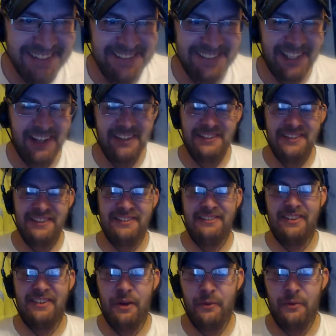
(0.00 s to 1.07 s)
So,
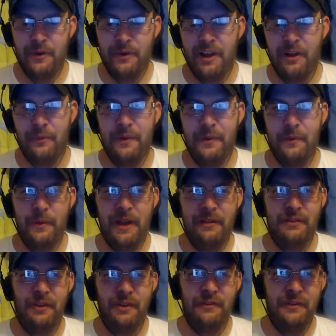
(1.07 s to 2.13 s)
right, well, we
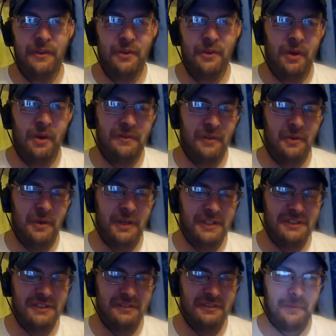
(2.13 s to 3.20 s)
have got quite a few
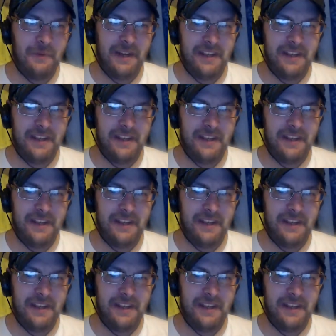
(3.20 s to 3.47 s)
questions from out